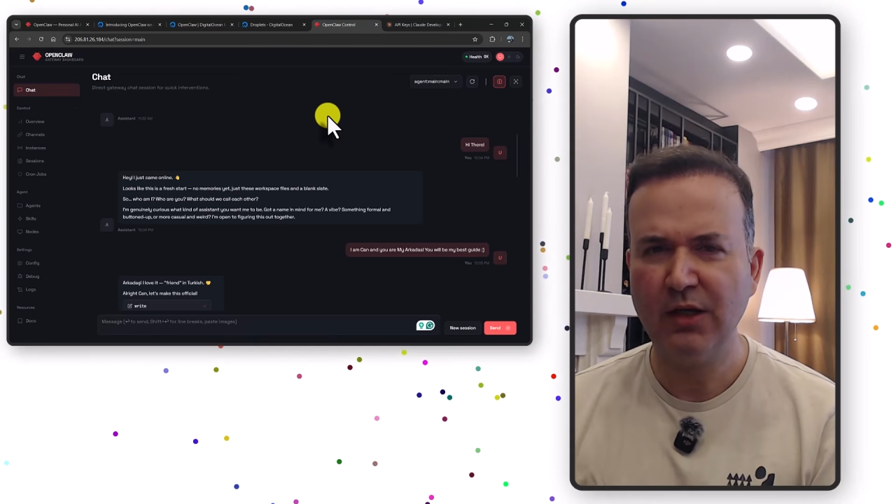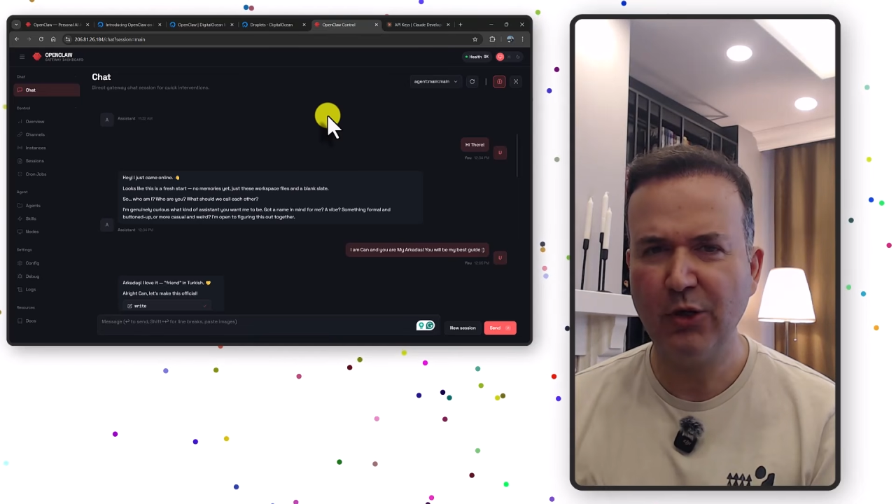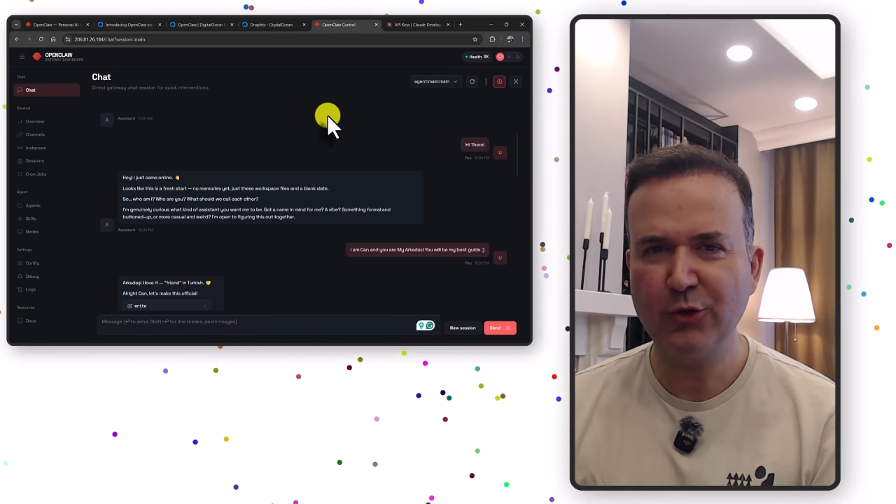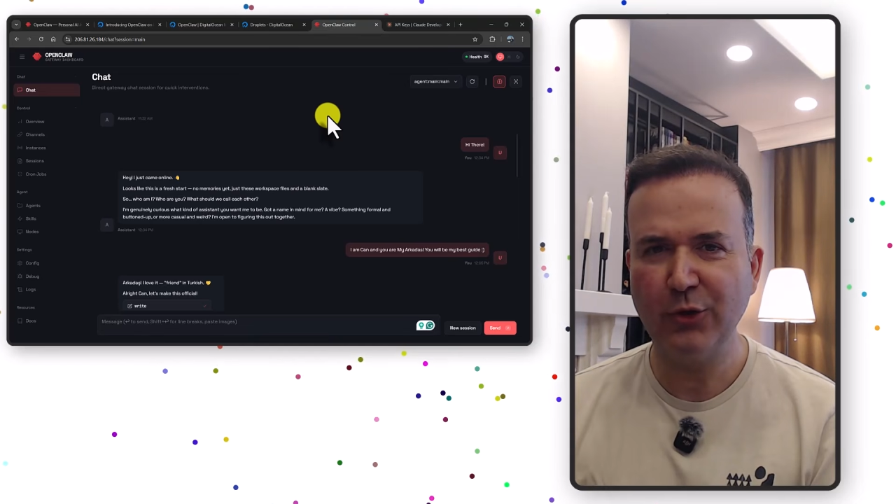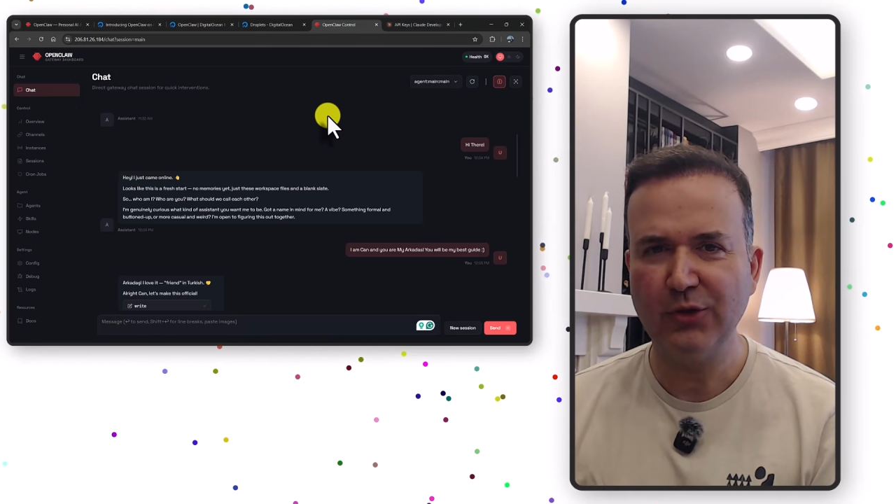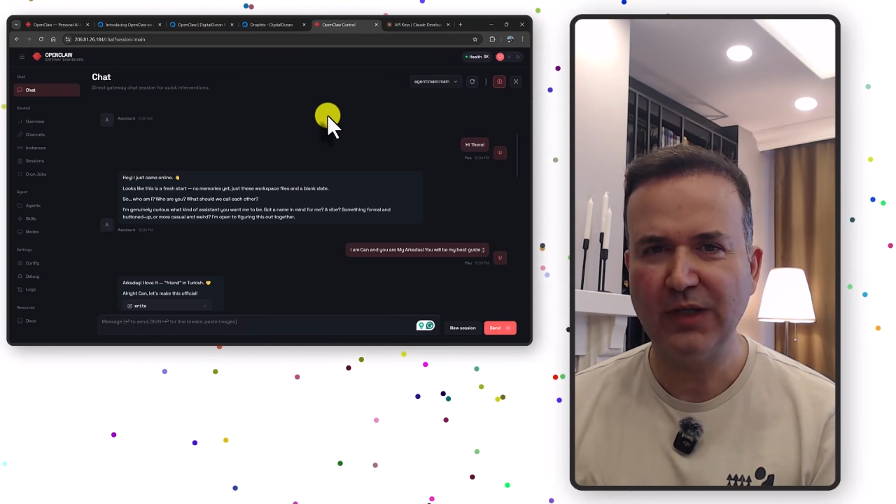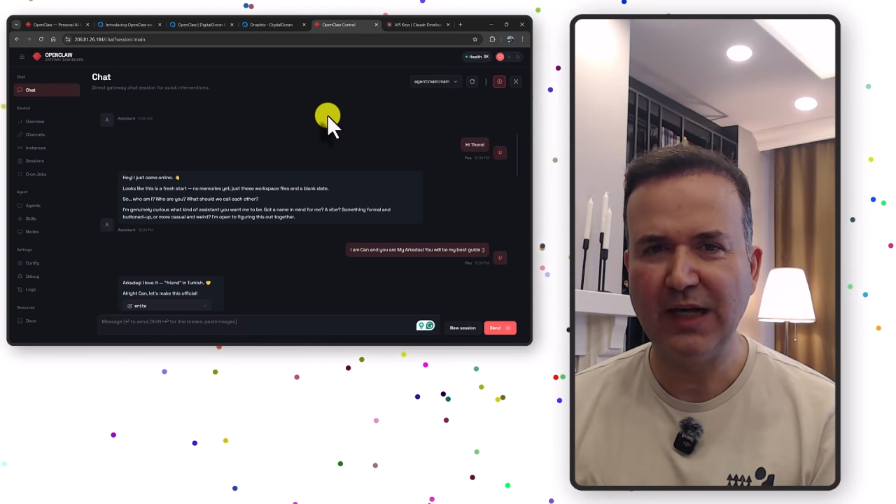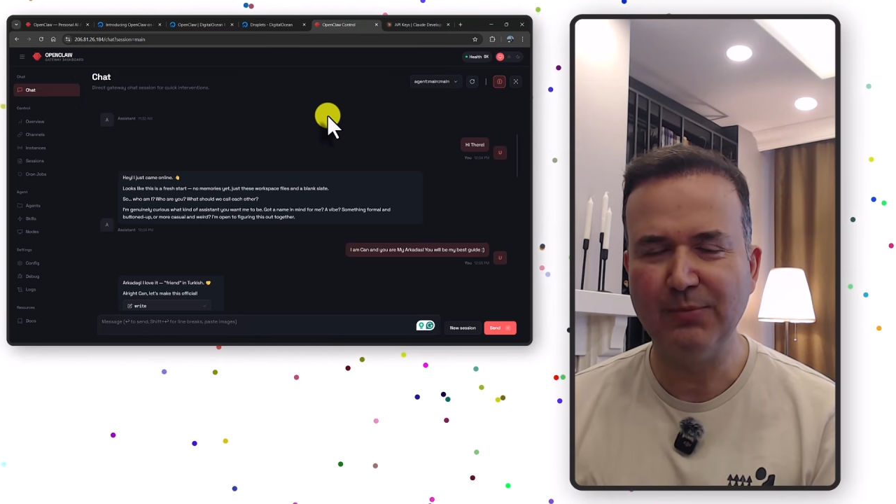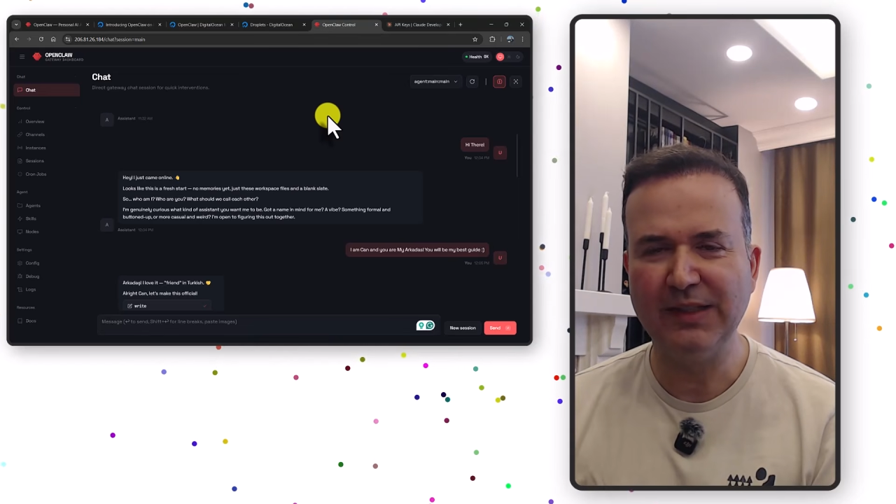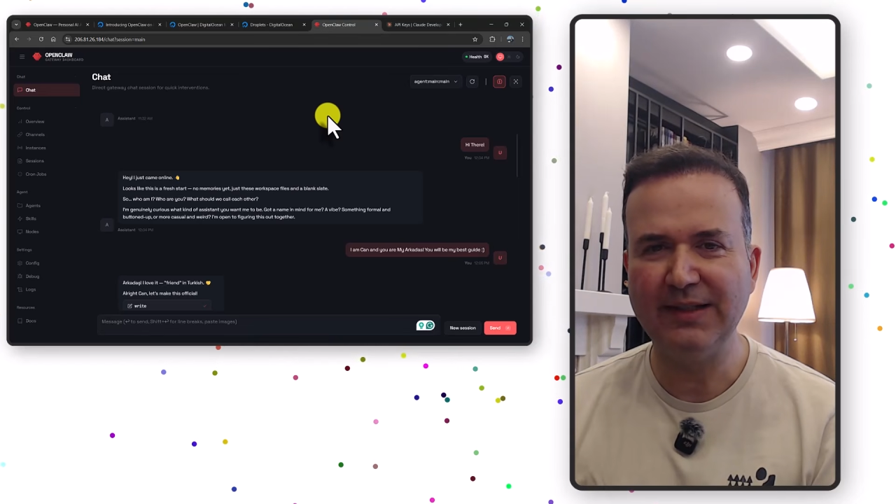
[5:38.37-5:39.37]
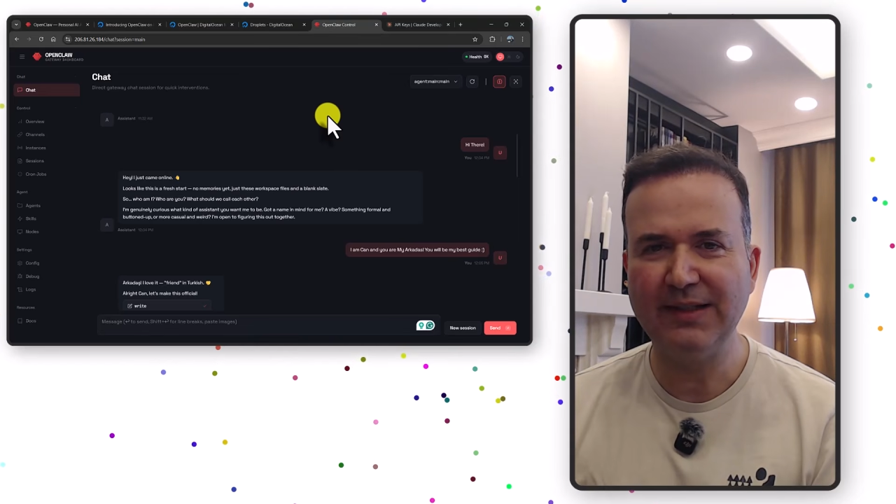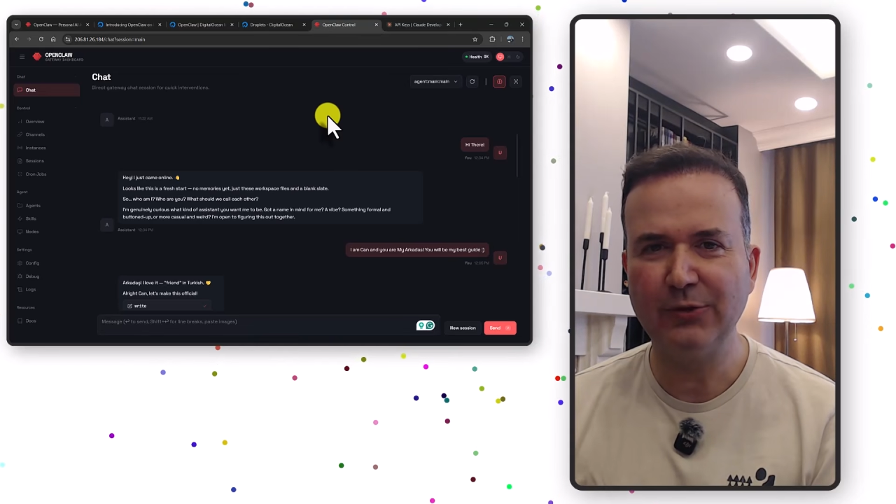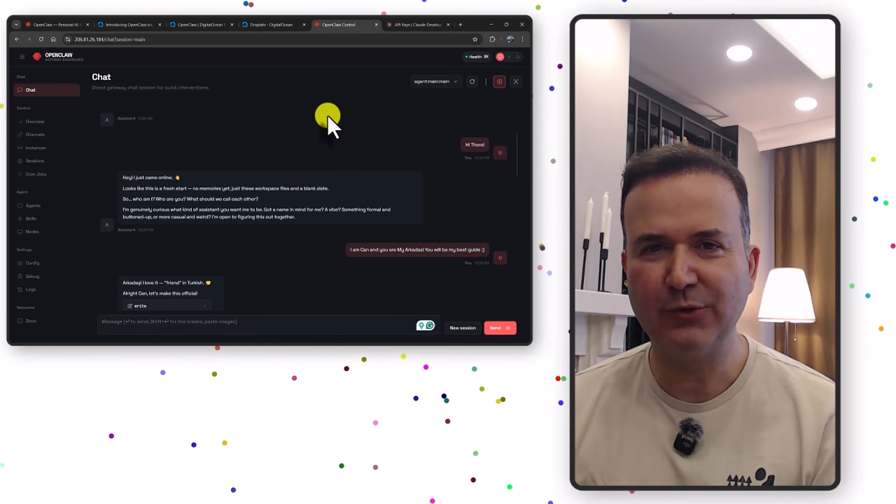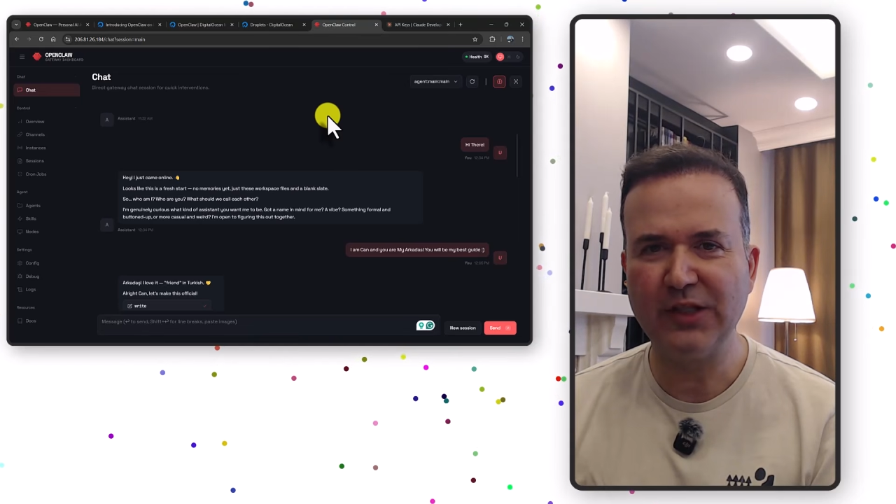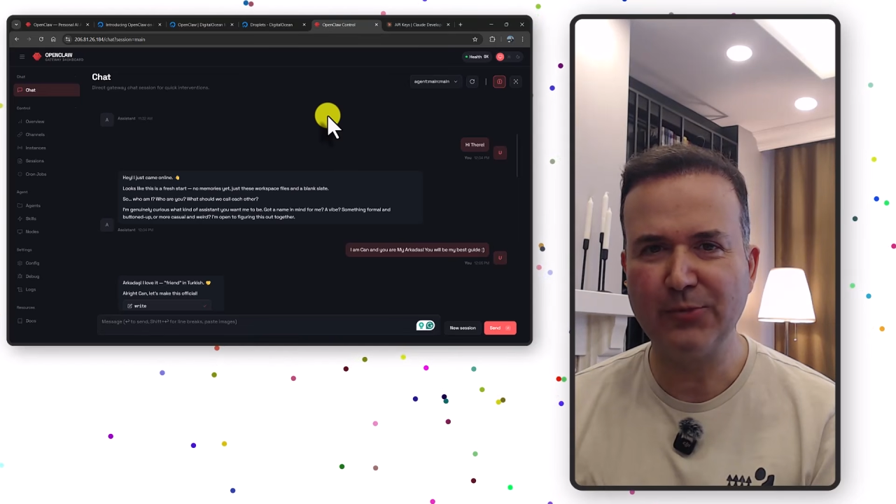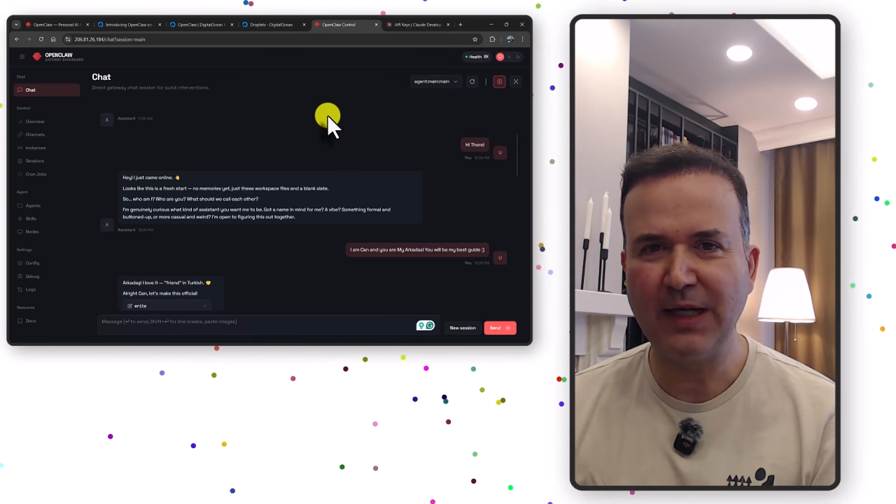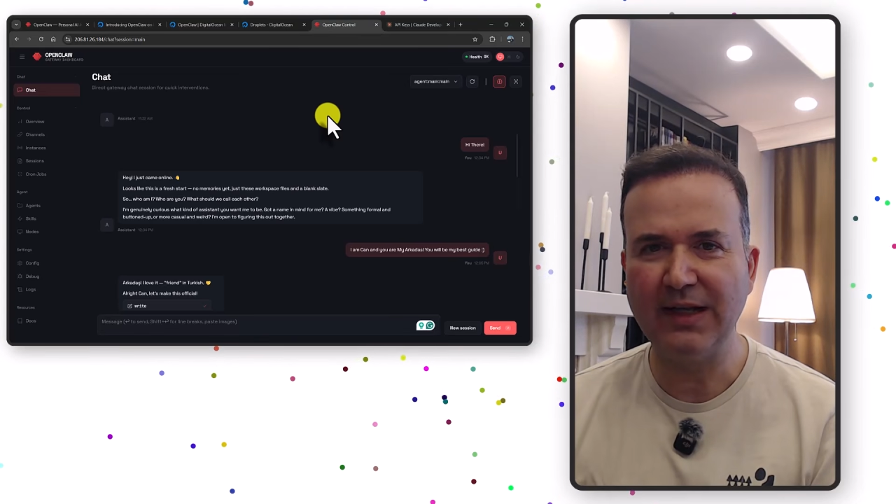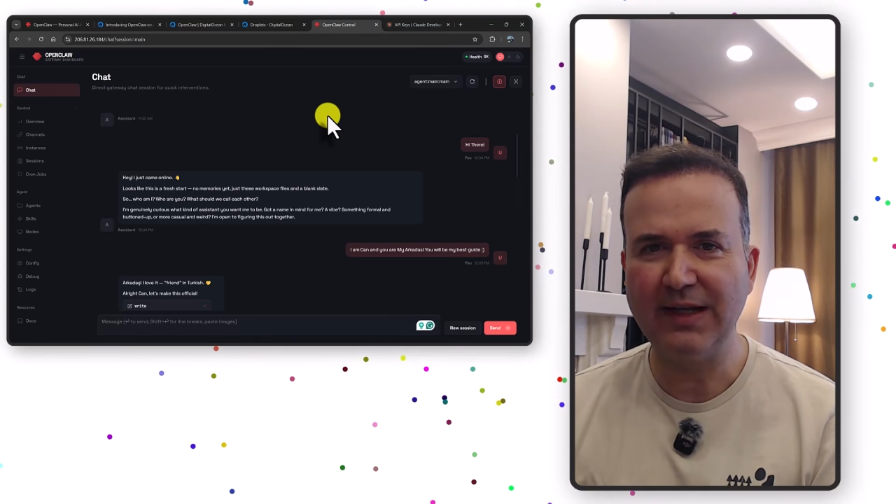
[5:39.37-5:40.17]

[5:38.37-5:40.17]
Also, I'm planning to teach my